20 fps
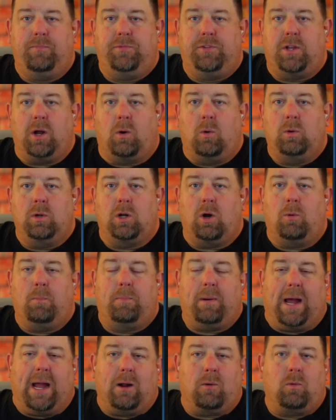Don't go
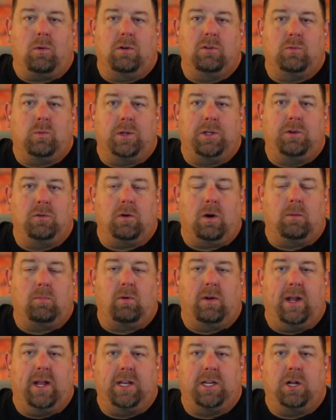backwards with your
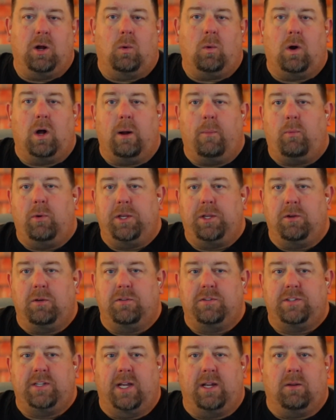overhead, go up with your
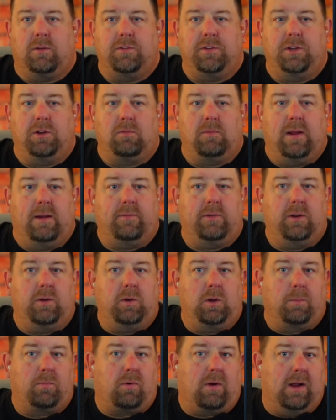sales and your revenue,
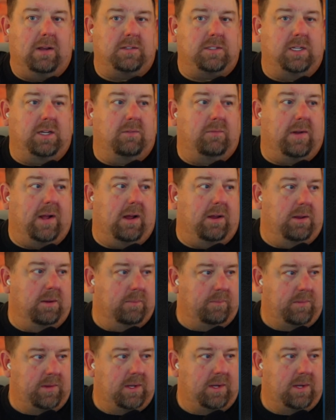your pricing and value.